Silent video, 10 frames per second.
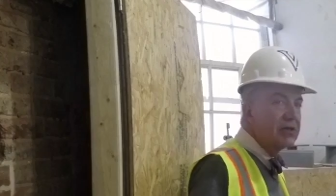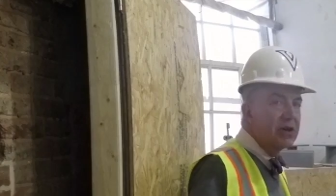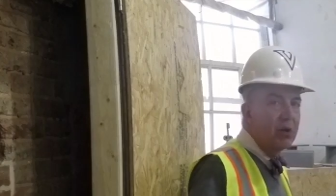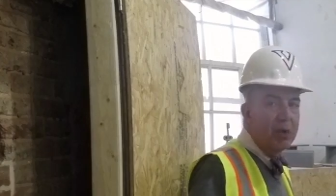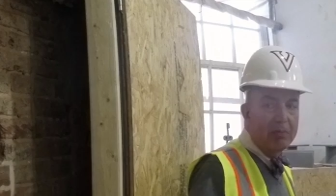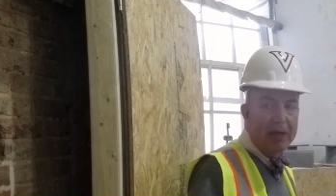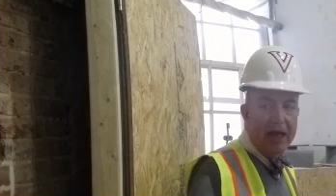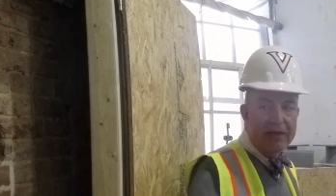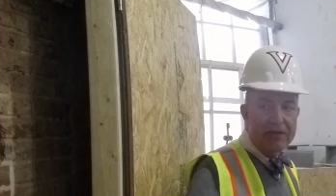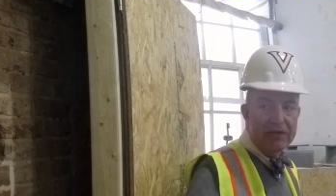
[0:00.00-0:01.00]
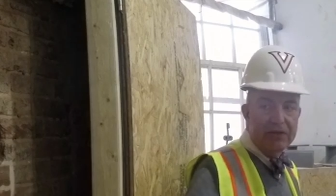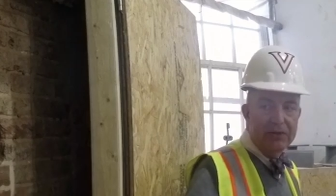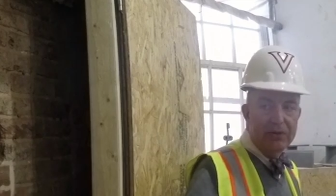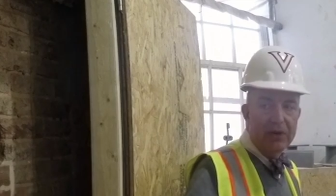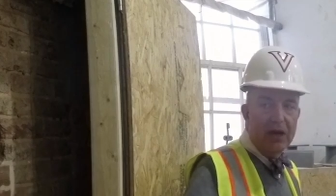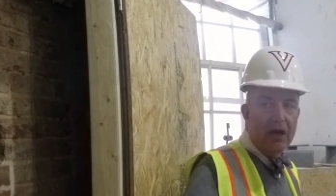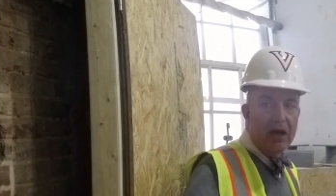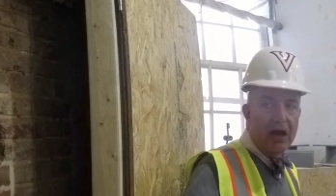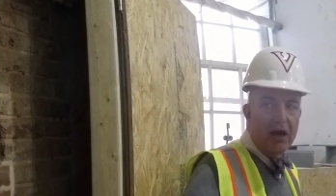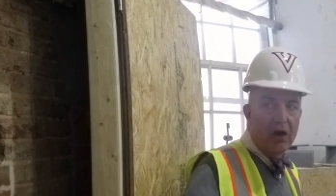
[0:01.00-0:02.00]
So we plan to
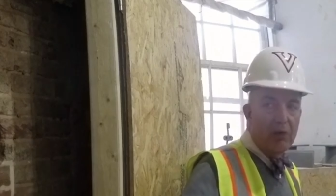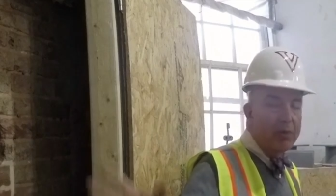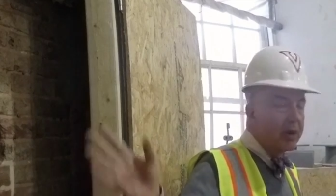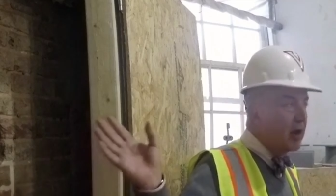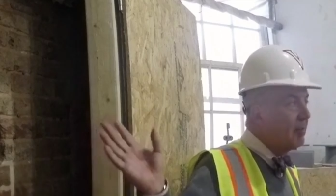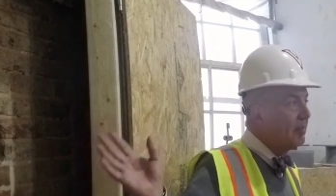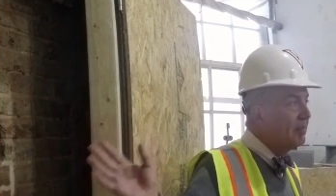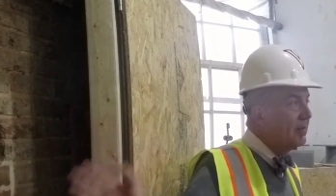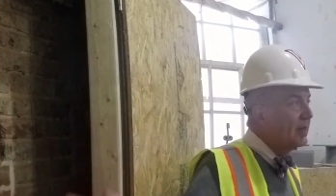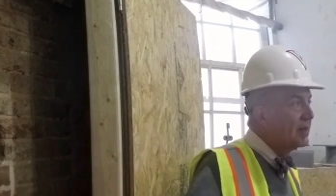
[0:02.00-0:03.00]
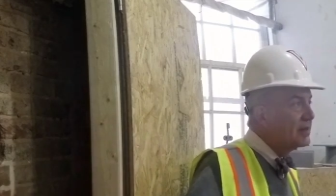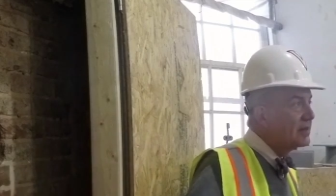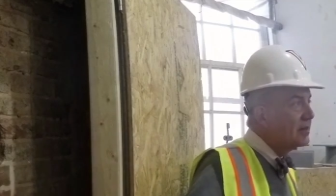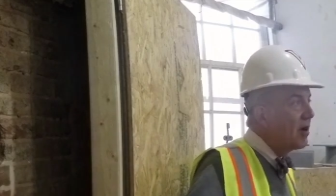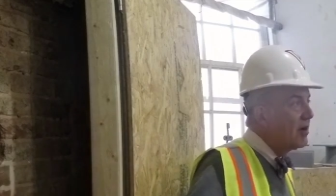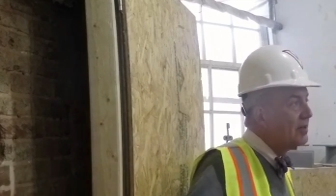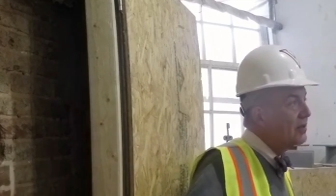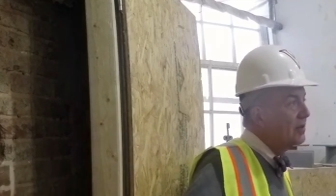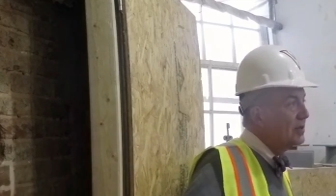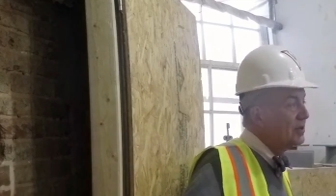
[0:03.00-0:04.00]
uh, open up this hearth to